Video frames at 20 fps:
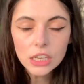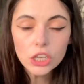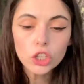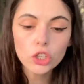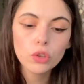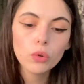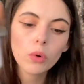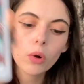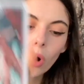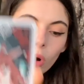
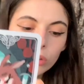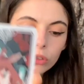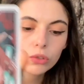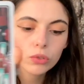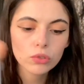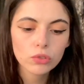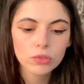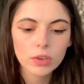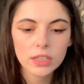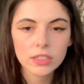You were also
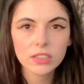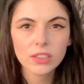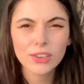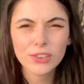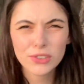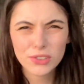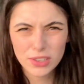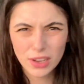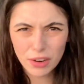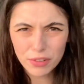stressing
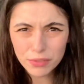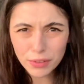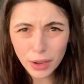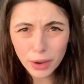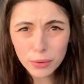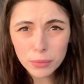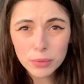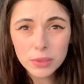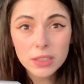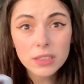yourself
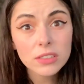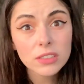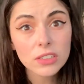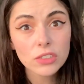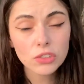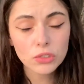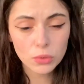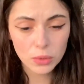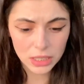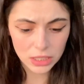out with the
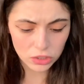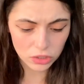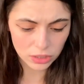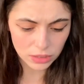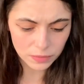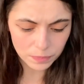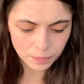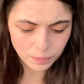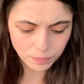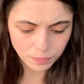situation.